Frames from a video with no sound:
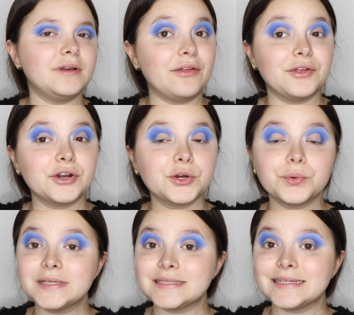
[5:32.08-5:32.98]
now that our
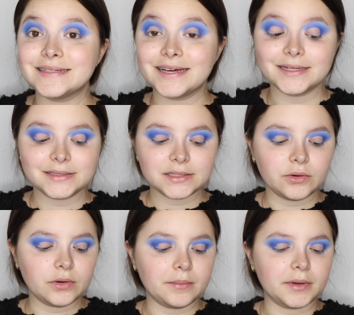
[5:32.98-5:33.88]
crease is cut,
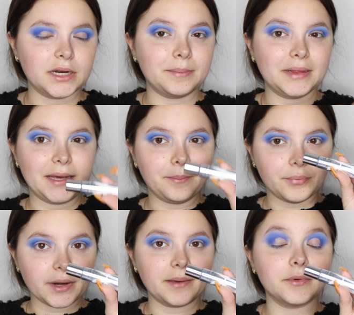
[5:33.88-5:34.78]
I'm gonna apply
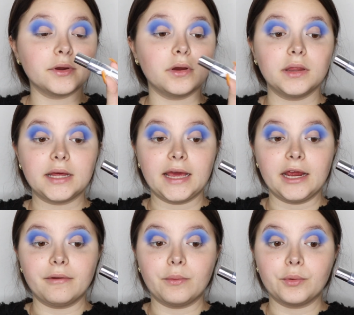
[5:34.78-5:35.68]
primer on that
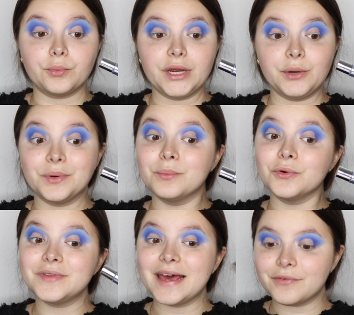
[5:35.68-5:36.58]
area where we
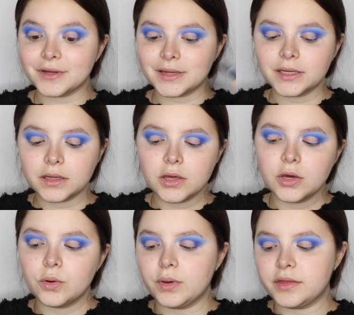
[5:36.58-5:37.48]
removed everything
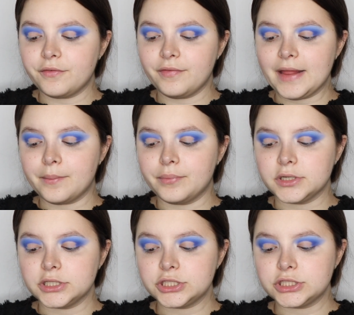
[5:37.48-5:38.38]
with a flat
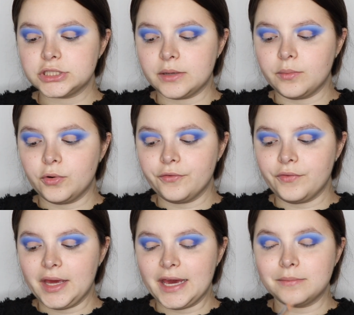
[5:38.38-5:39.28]
brush, a
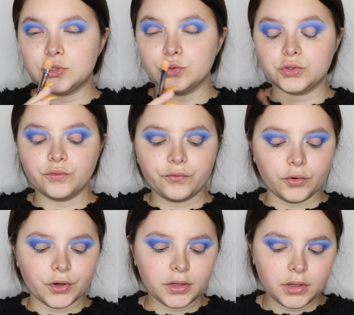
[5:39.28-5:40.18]
Morphe
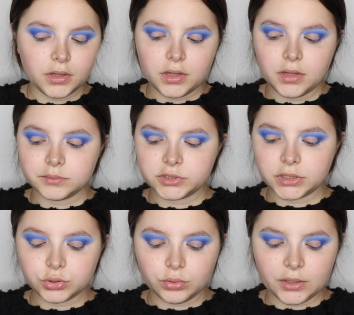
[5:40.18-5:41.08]
M224. I'm just
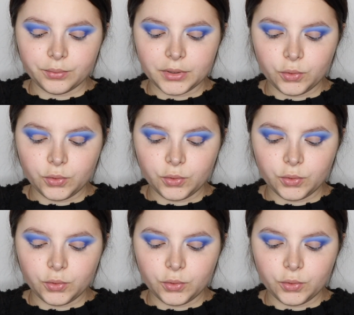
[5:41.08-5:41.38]
gonna do that real